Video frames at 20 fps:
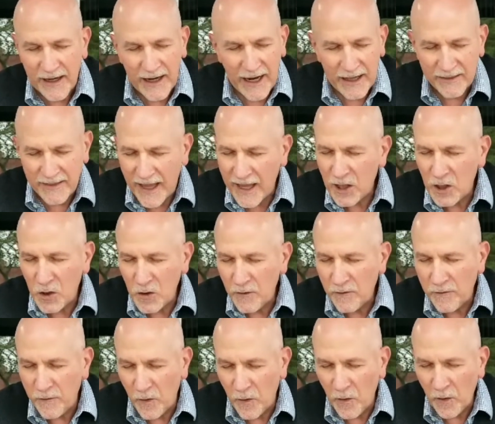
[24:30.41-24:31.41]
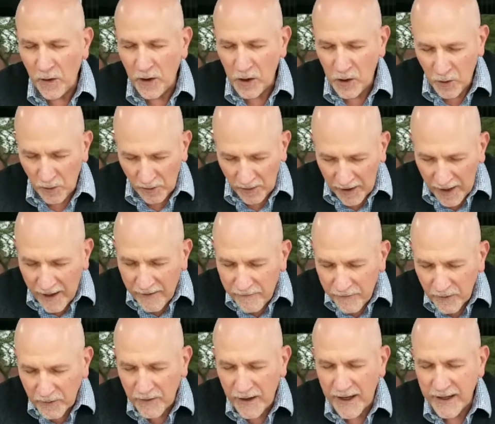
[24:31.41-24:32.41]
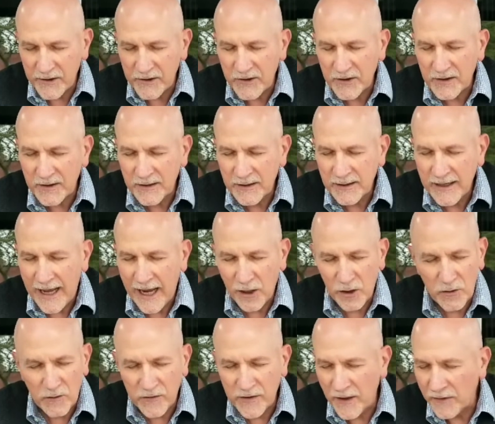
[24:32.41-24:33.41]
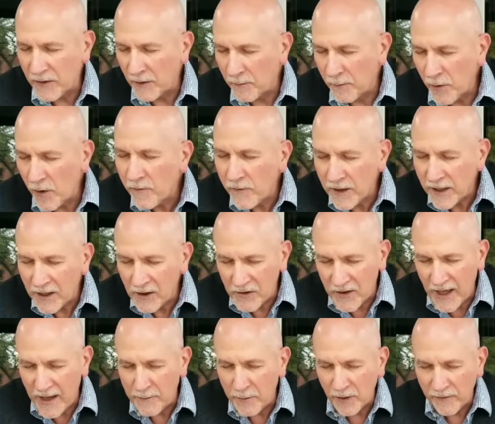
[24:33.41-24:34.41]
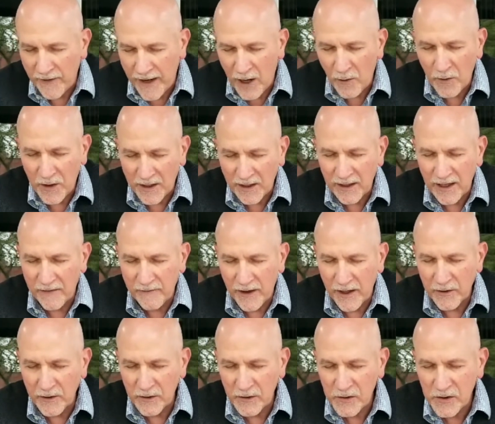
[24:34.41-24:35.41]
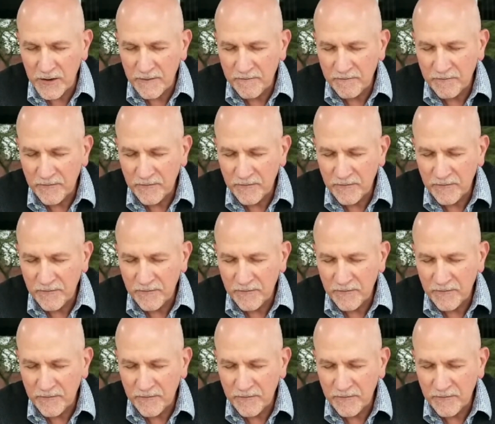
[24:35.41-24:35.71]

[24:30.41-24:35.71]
I thank you for your love for us, how you set the perfect example of how we can love others.